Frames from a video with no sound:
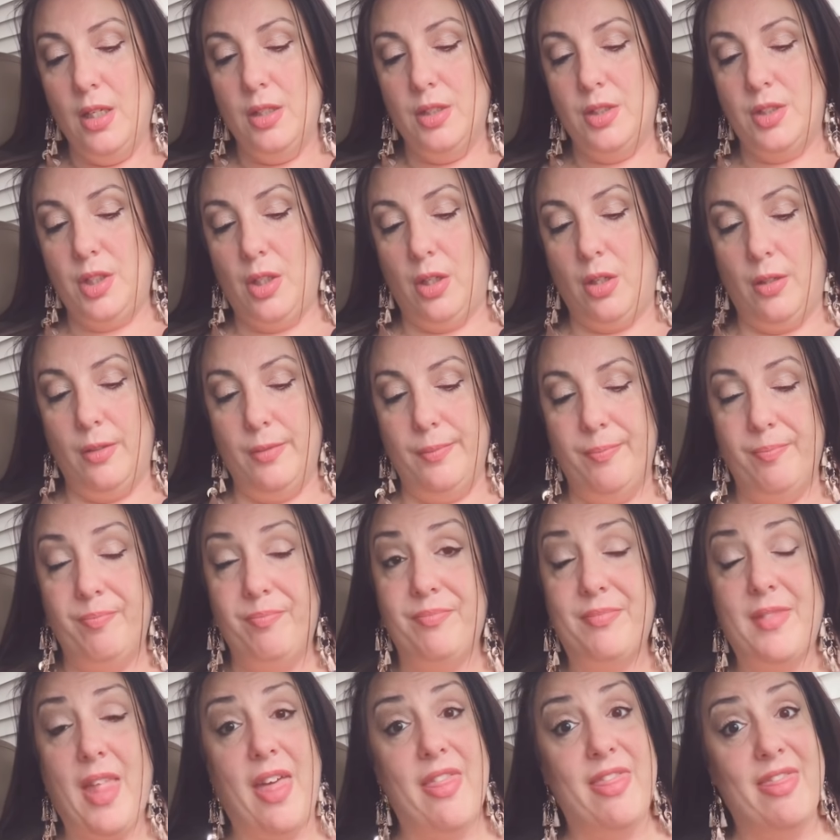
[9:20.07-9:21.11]
So
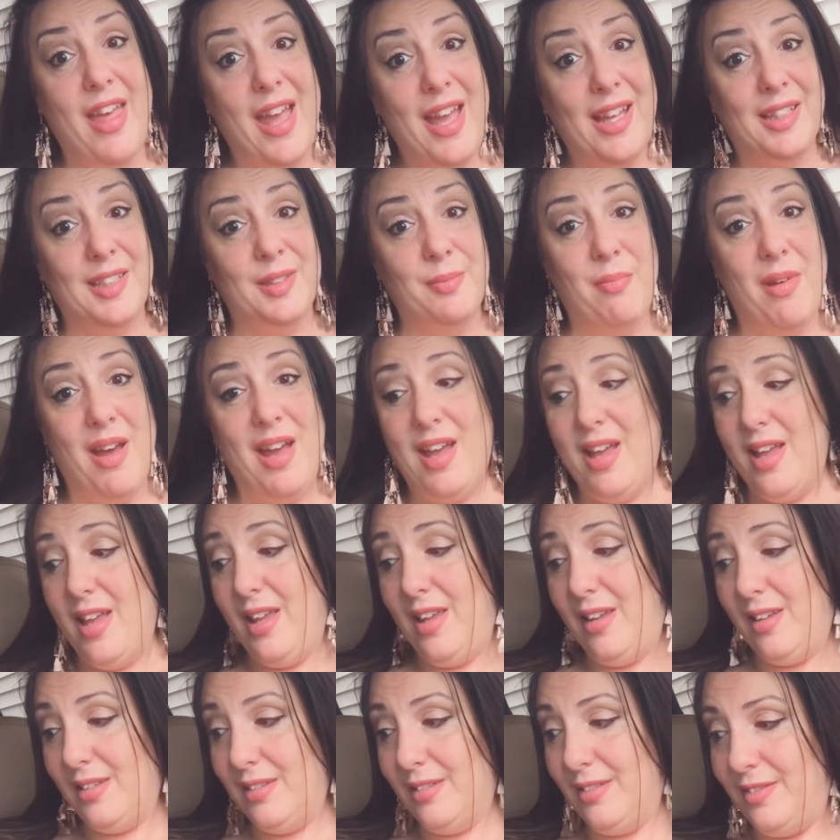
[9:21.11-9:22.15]
that's
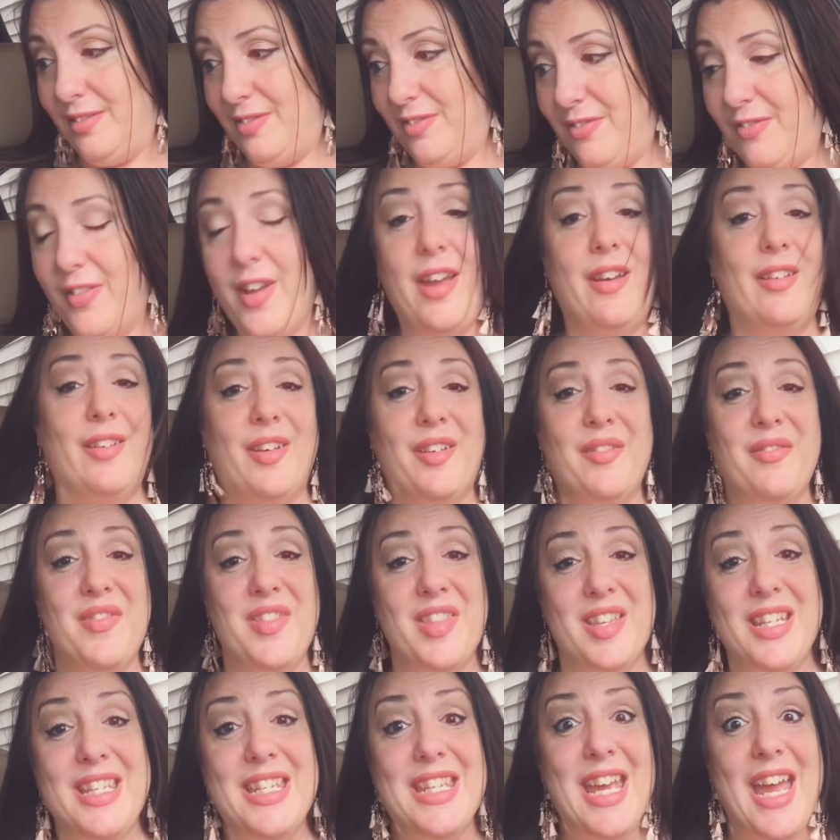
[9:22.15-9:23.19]
my fail of
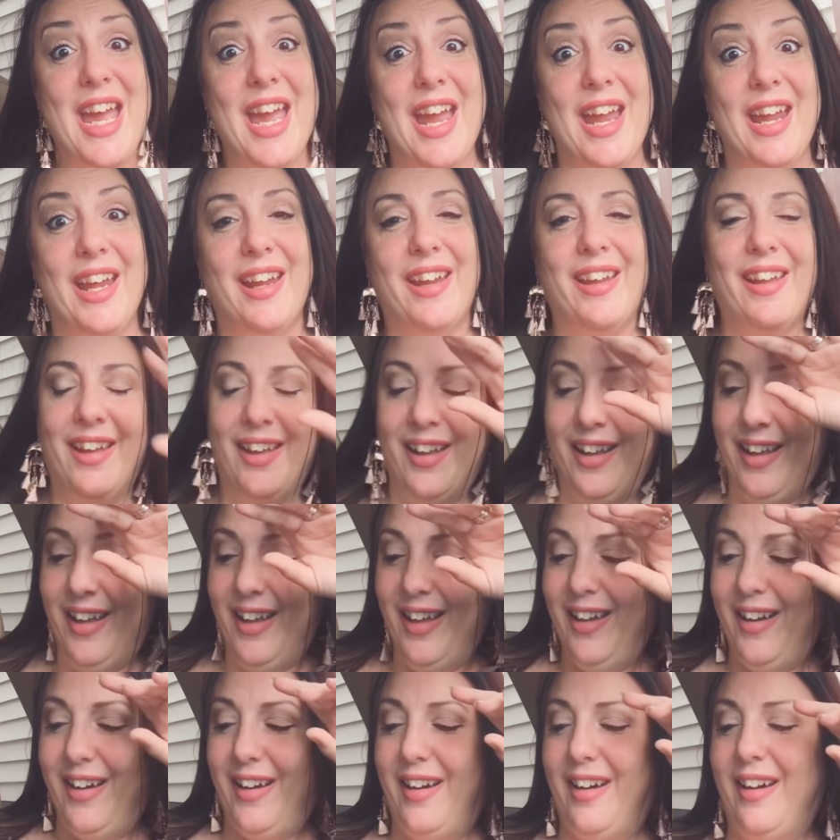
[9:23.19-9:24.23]
the day.
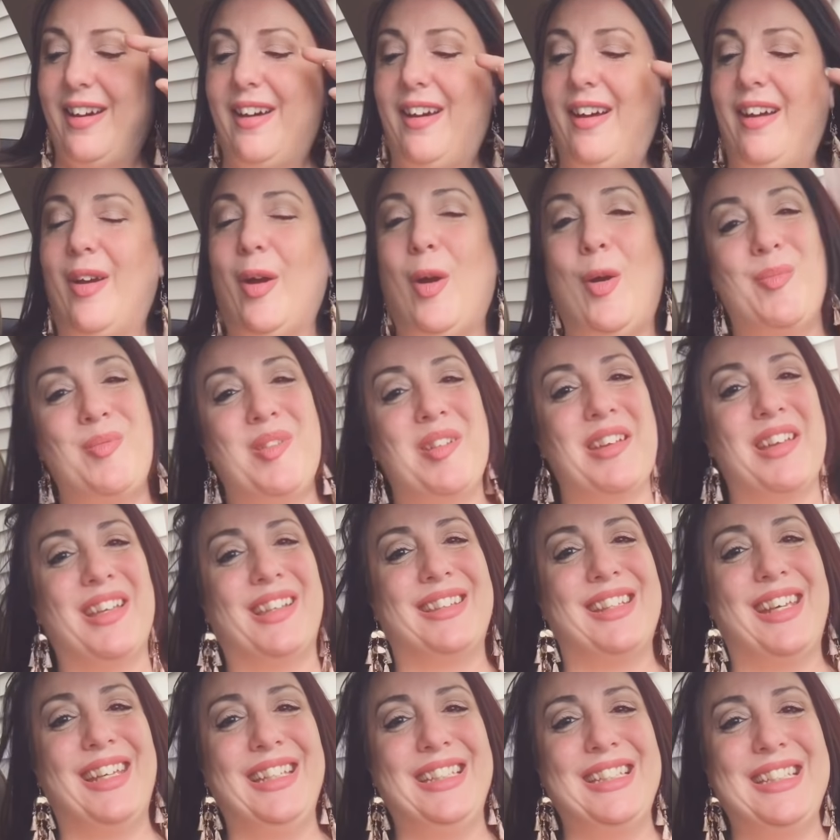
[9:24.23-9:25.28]
Hope you
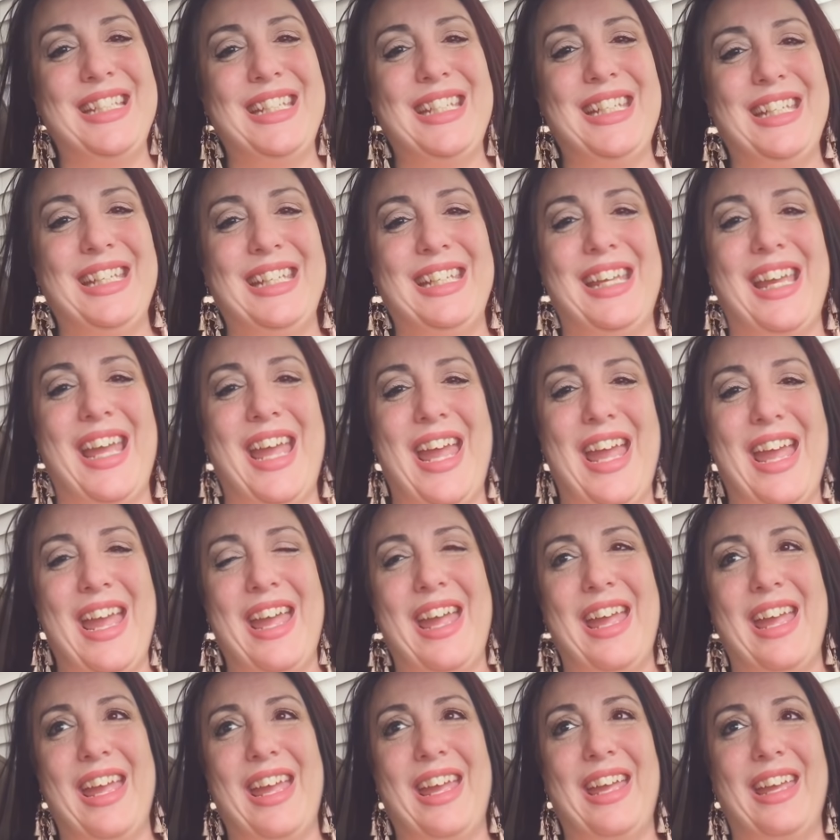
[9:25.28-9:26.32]
guys liked it,
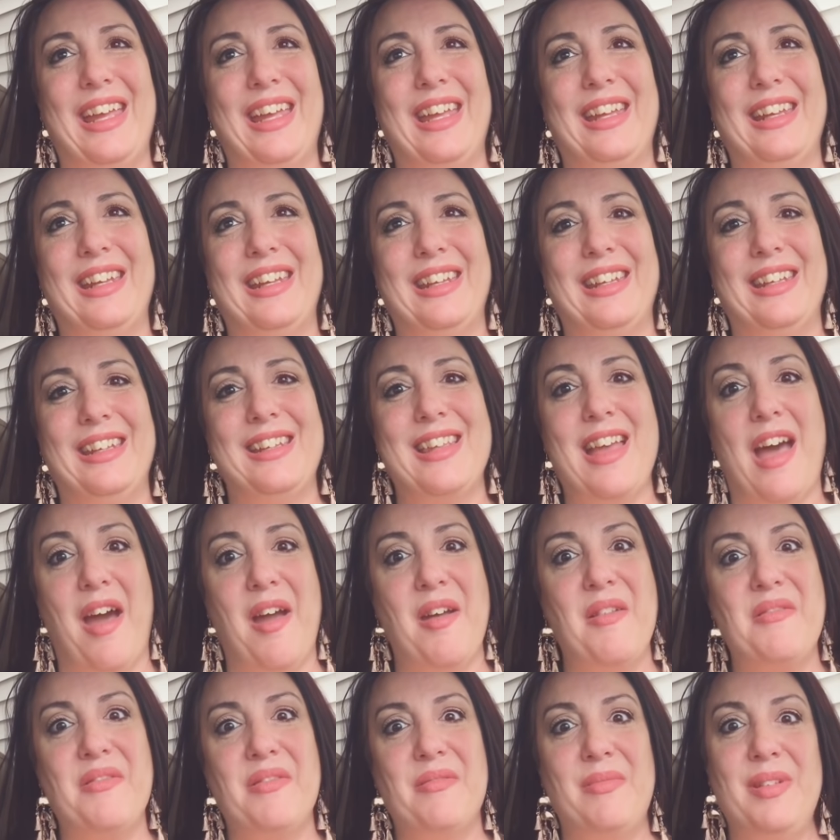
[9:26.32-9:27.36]
and
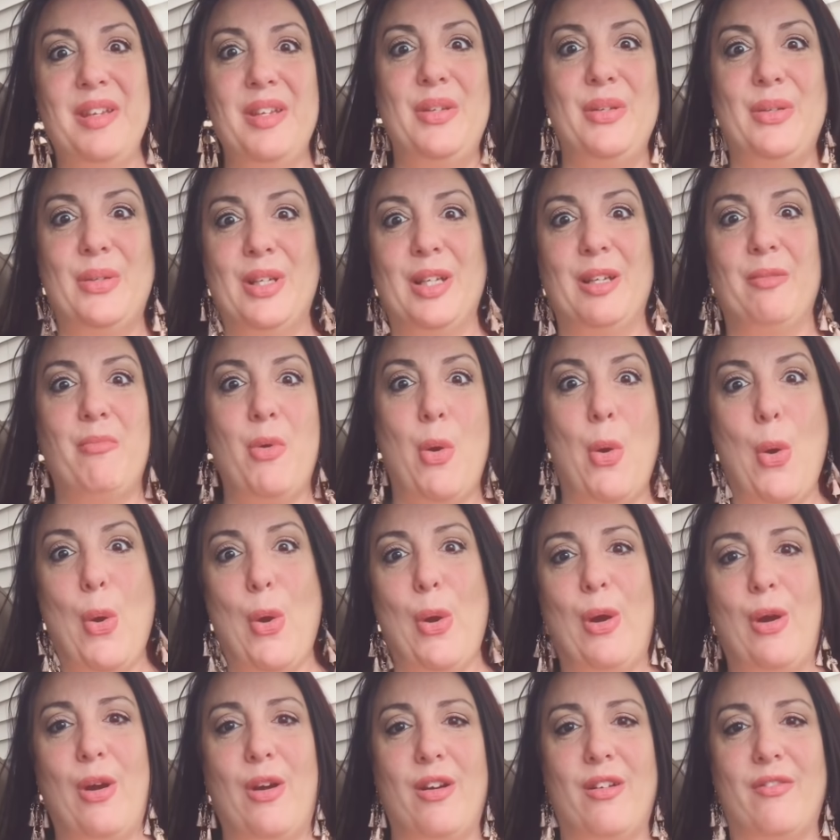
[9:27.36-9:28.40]
I will be doing
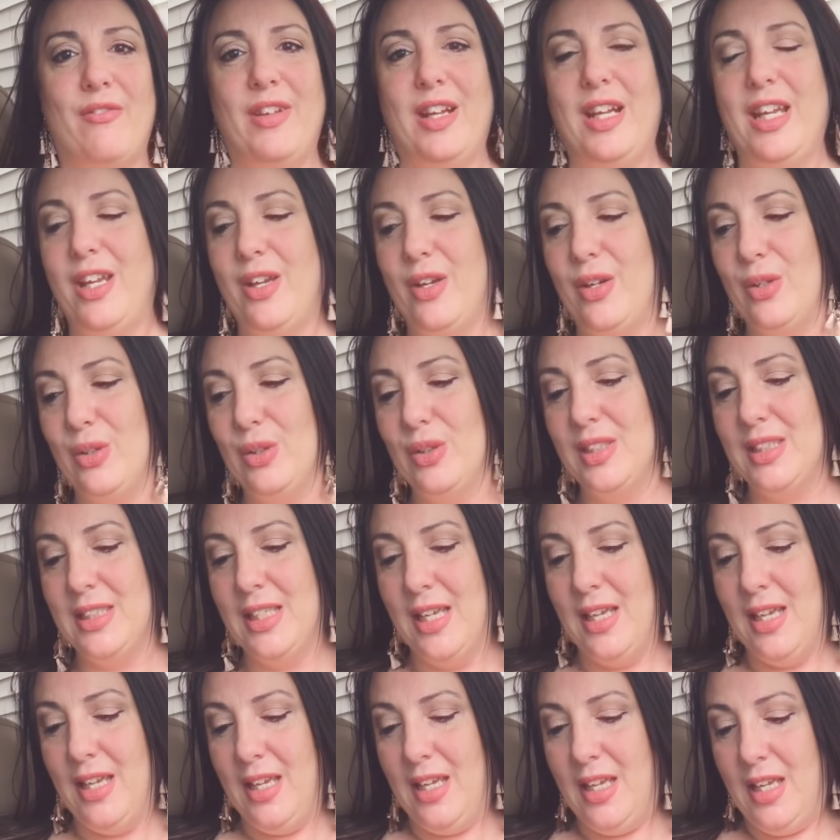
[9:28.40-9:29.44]
more videos.
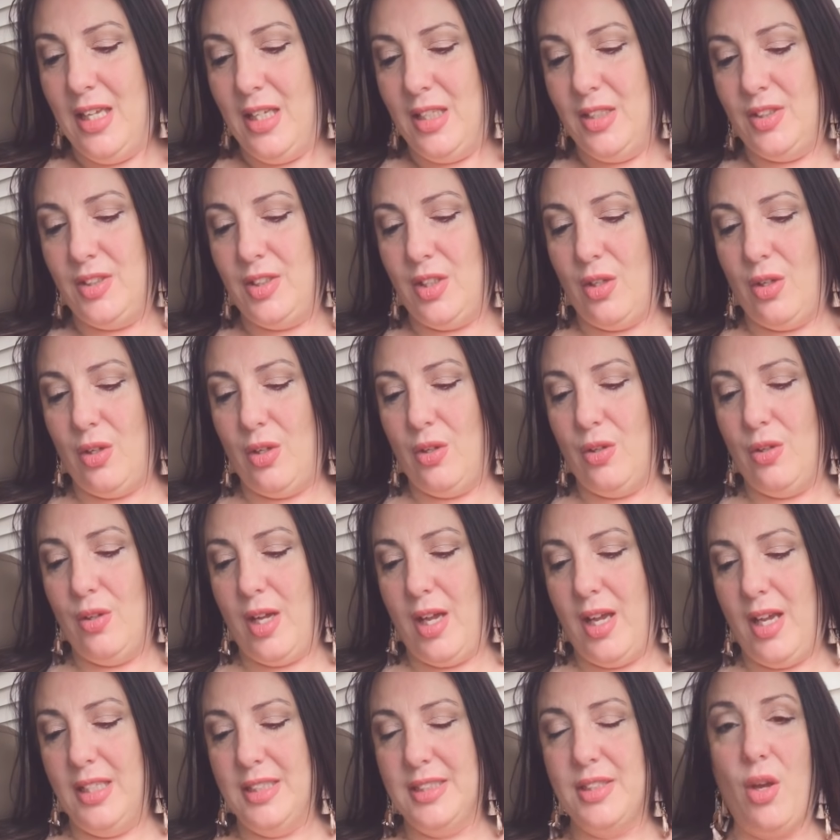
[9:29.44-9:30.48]
So
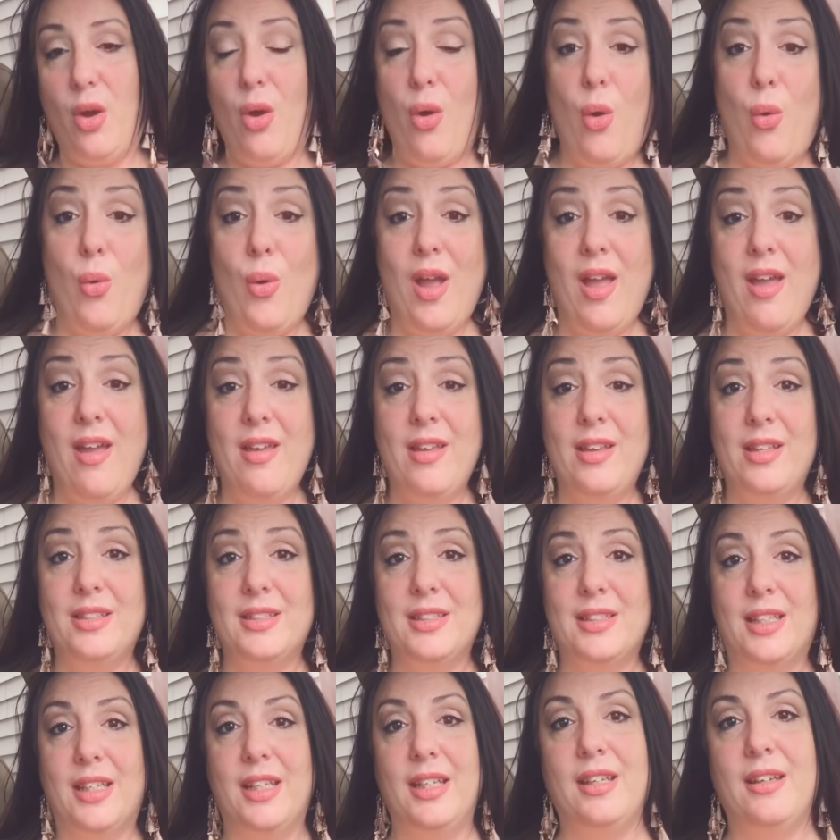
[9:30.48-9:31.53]
as
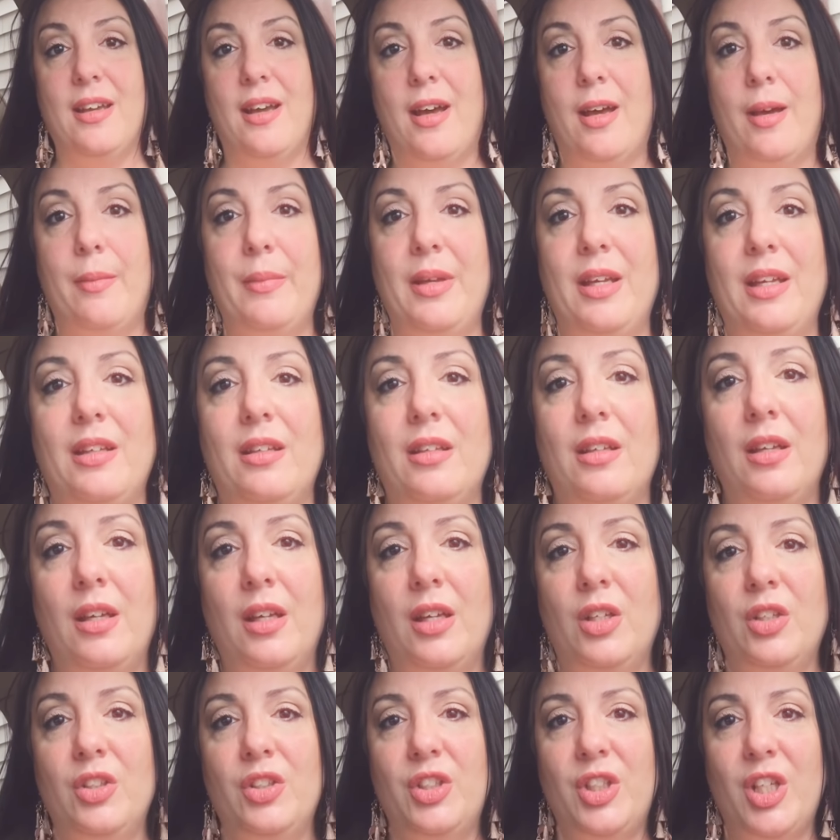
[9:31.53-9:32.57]
always, like, comment,
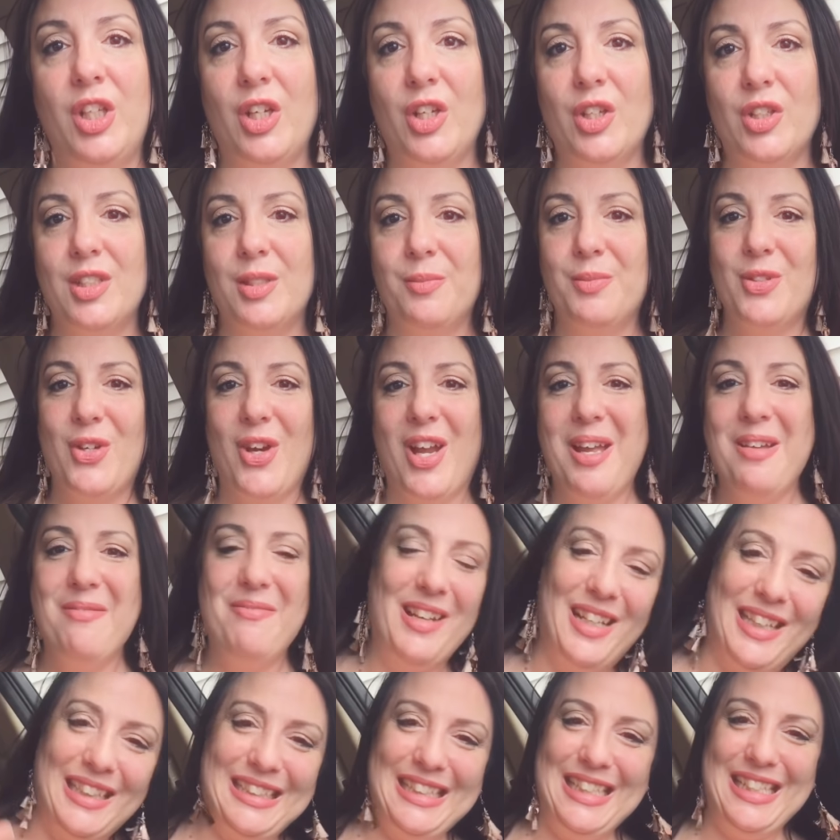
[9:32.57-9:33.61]
share, subscribe,
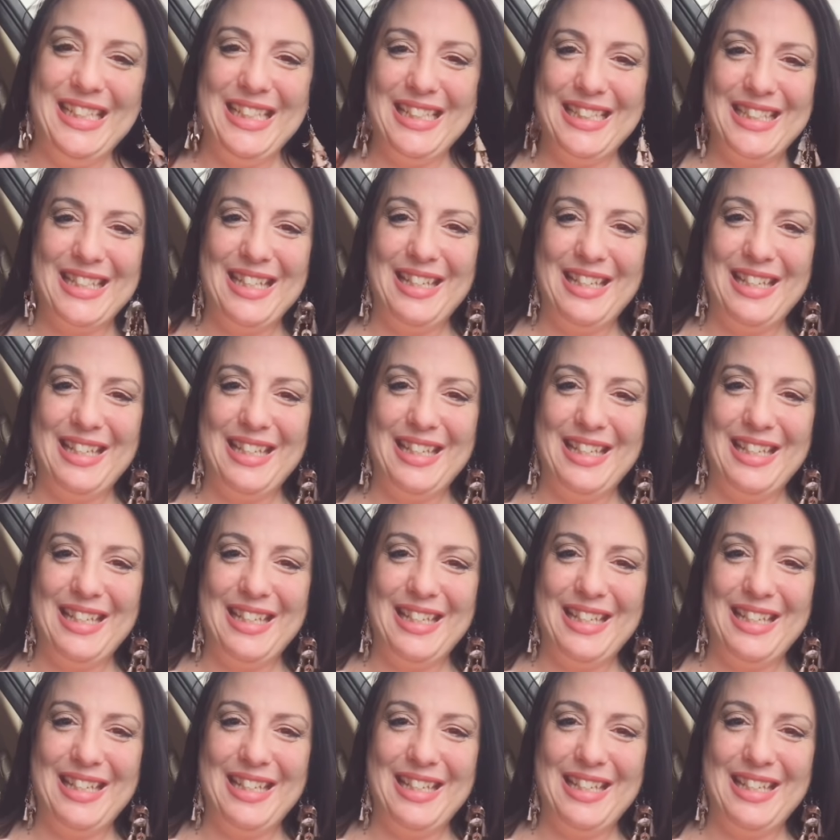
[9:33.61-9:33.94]
and I'll see you next